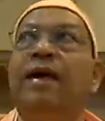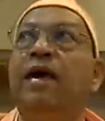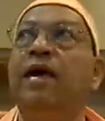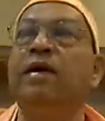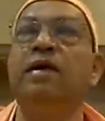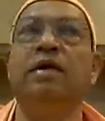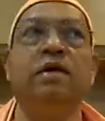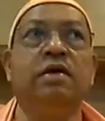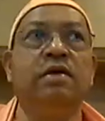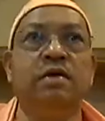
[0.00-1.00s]
and
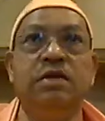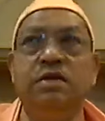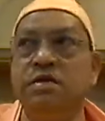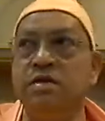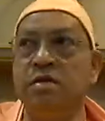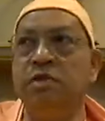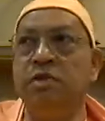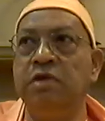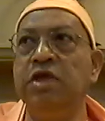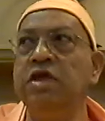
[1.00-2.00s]
this is some
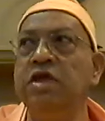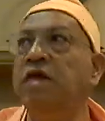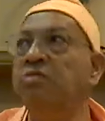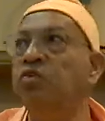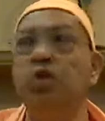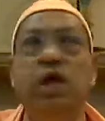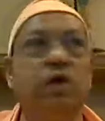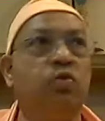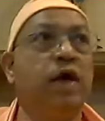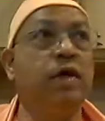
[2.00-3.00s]
divinity, I'm going
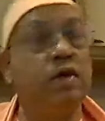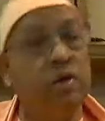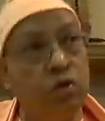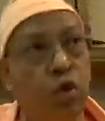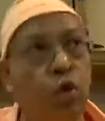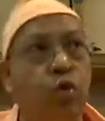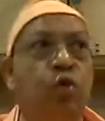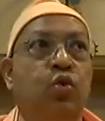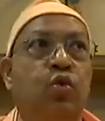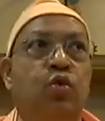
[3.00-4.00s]
to acquire it. No,